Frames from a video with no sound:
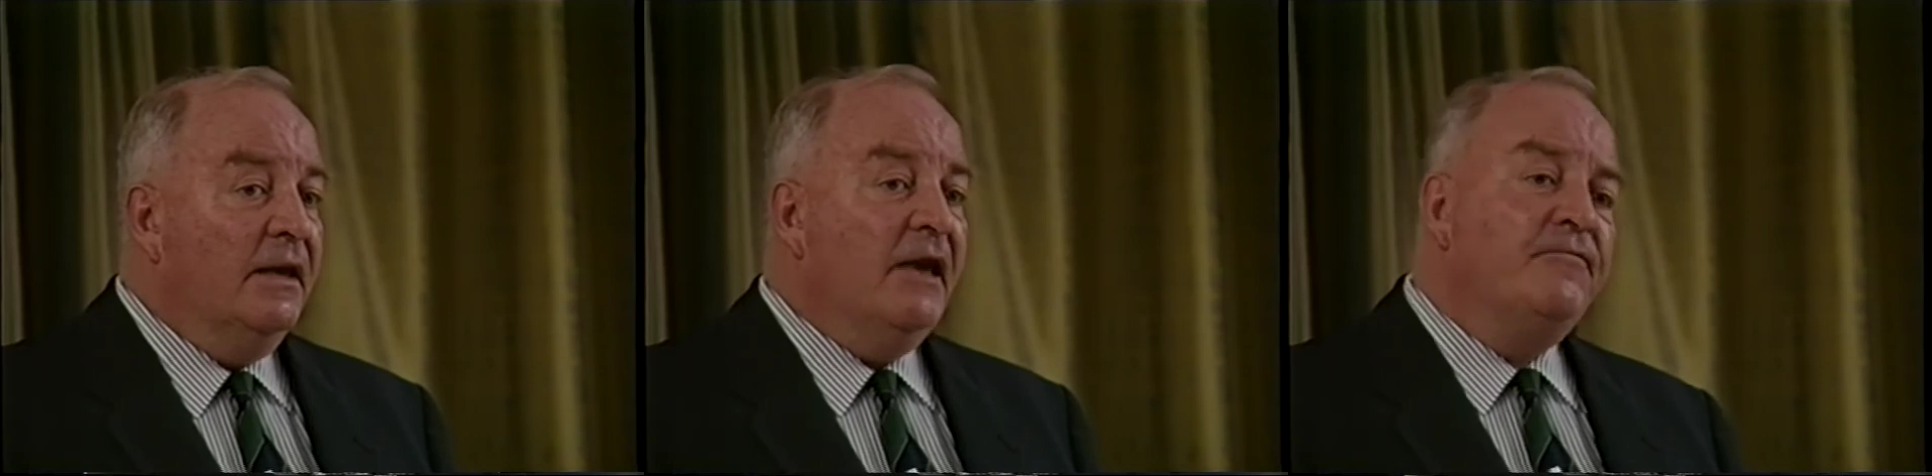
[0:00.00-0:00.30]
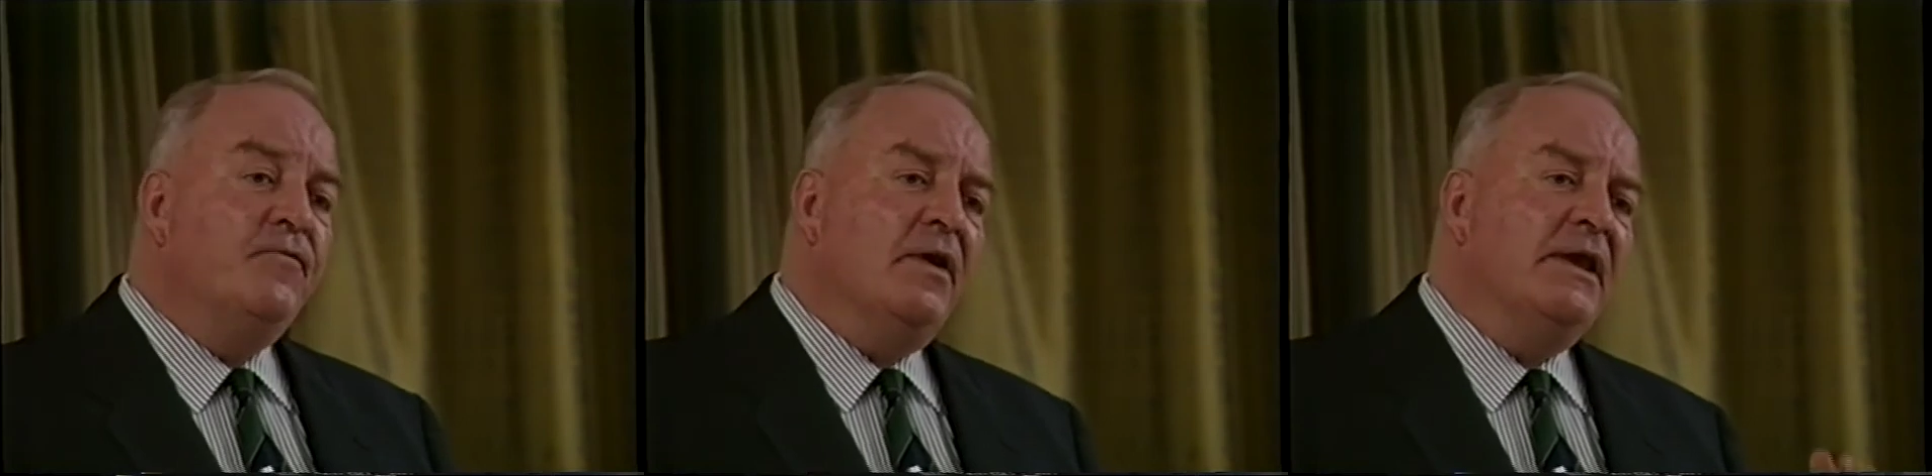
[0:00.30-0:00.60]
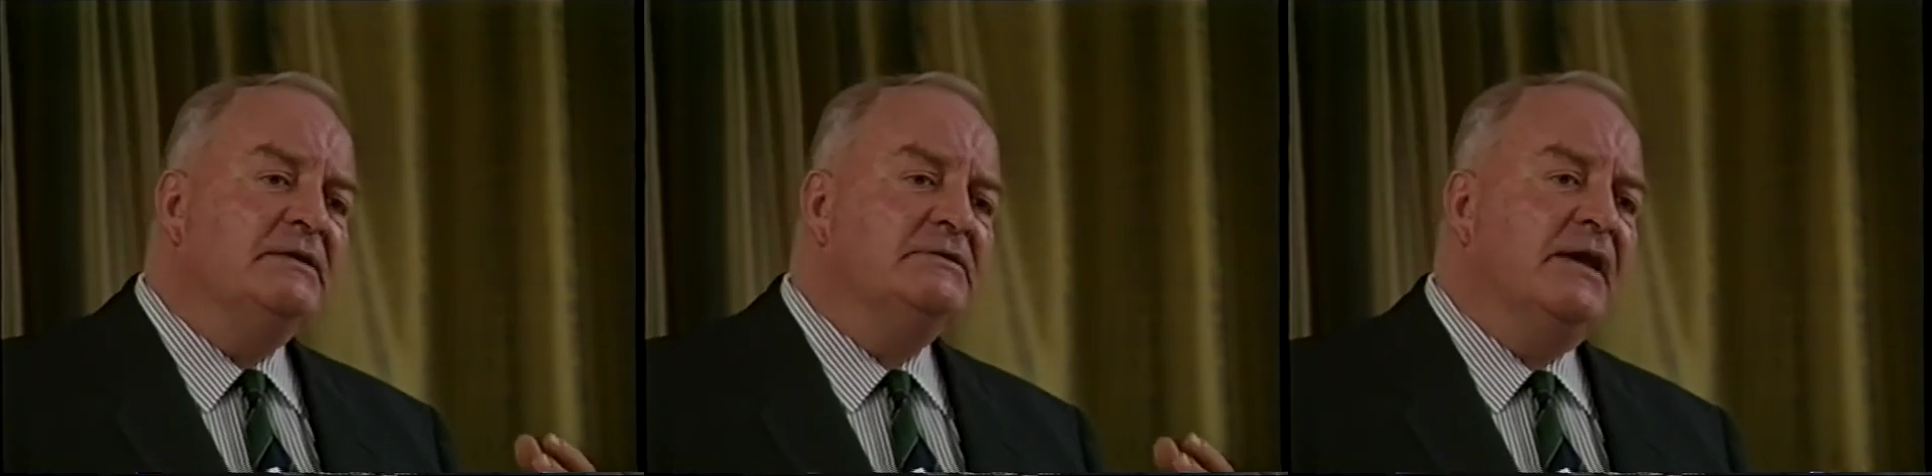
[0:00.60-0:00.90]
If what
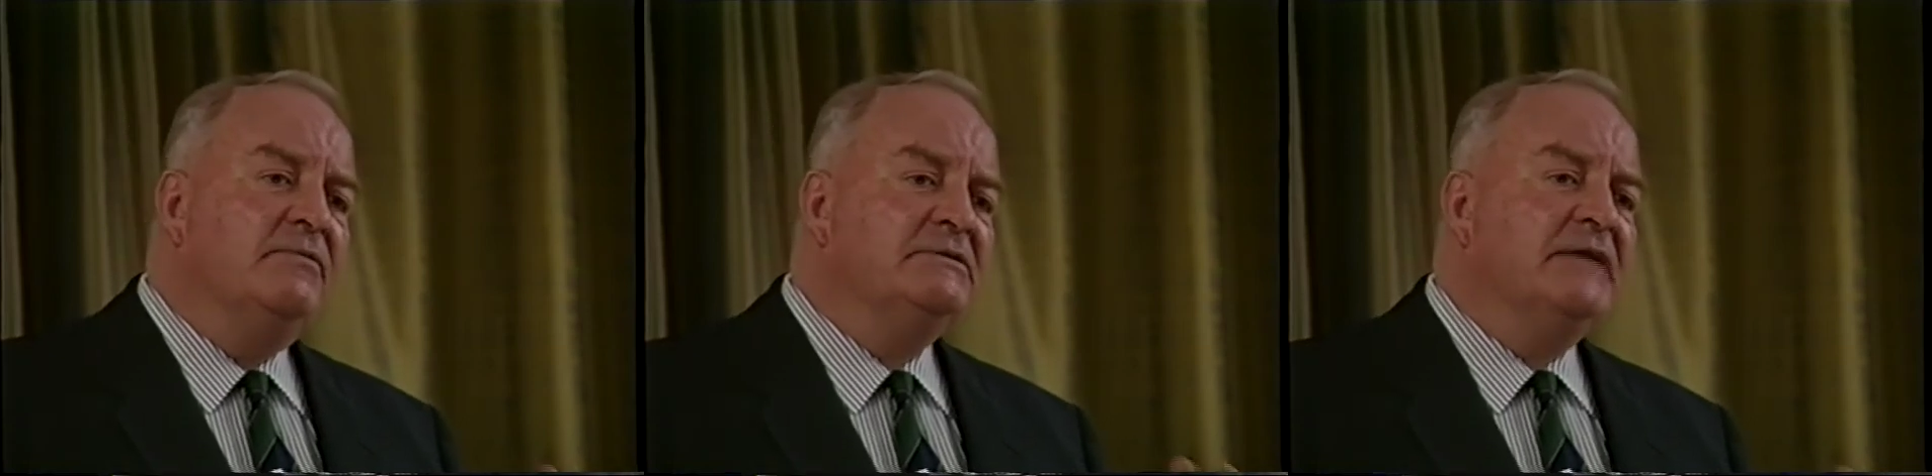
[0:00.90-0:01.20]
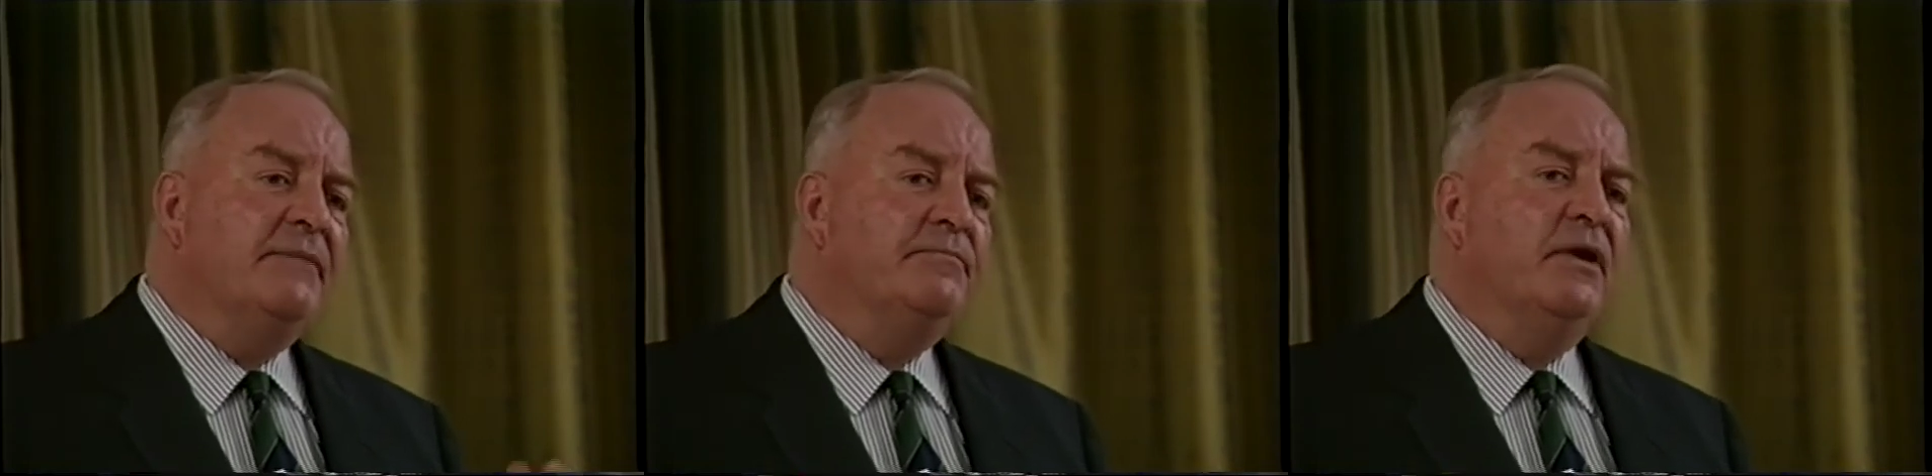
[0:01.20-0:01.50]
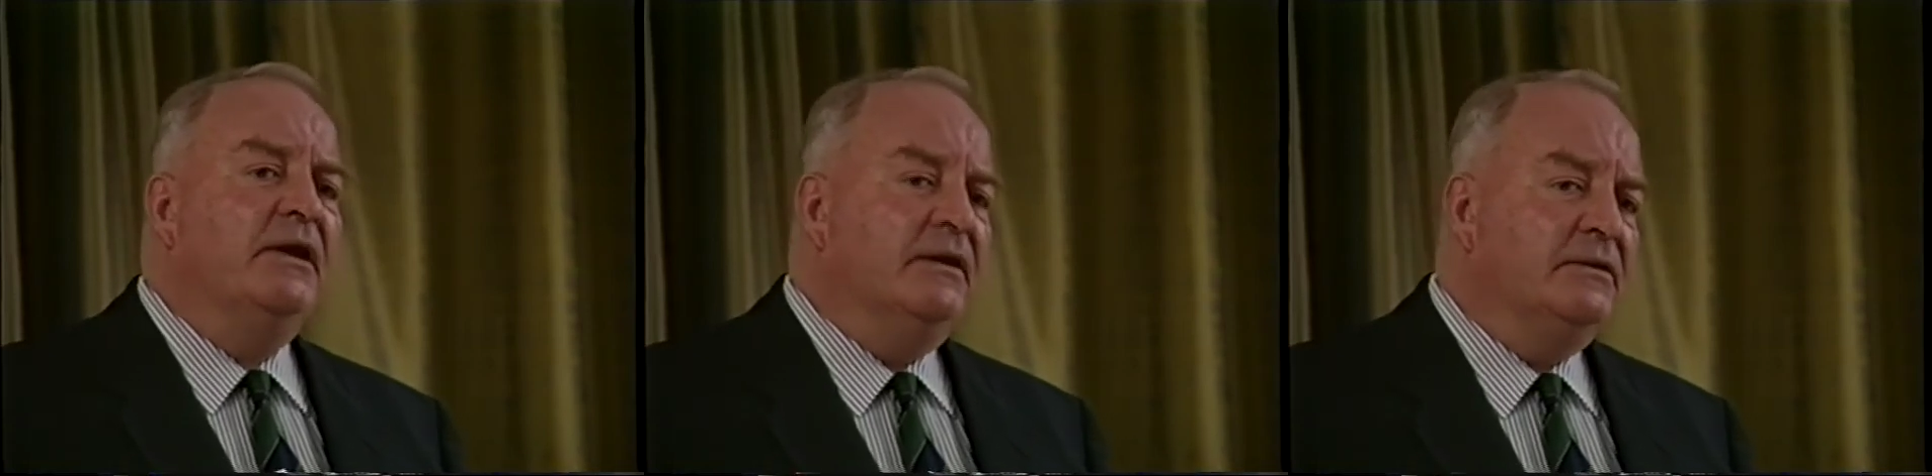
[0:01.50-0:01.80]
he said was that
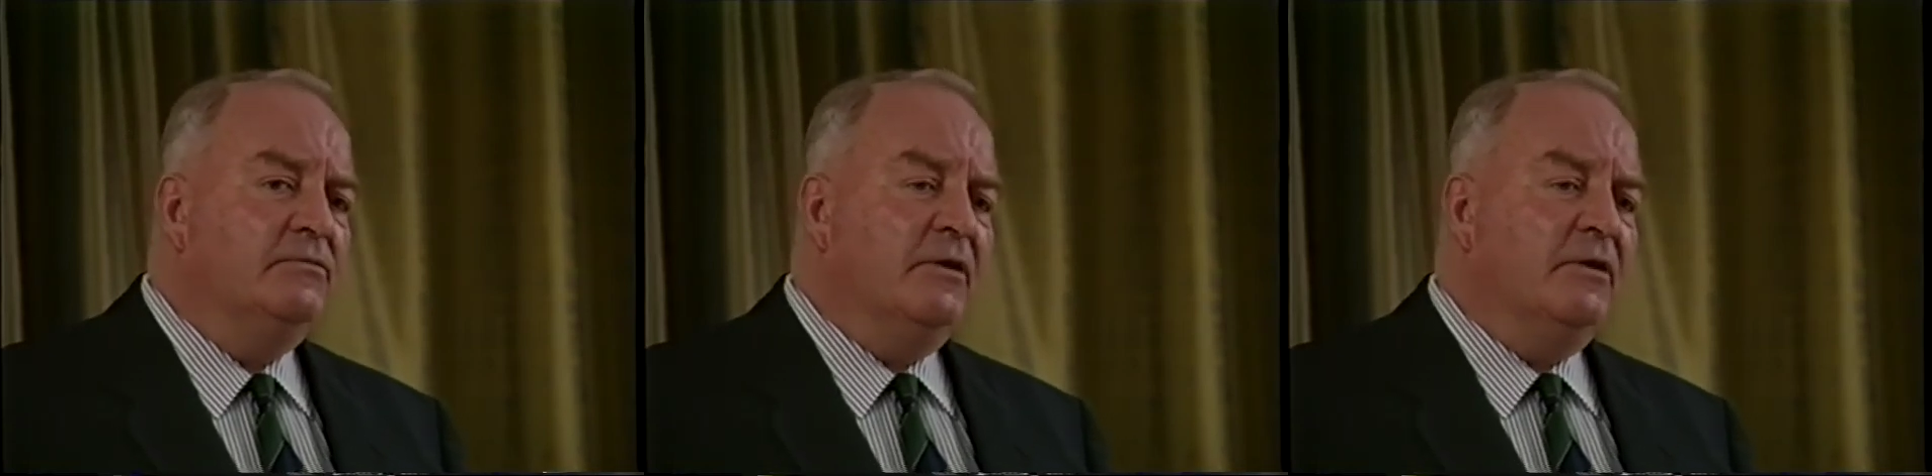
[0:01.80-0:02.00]
brilliant,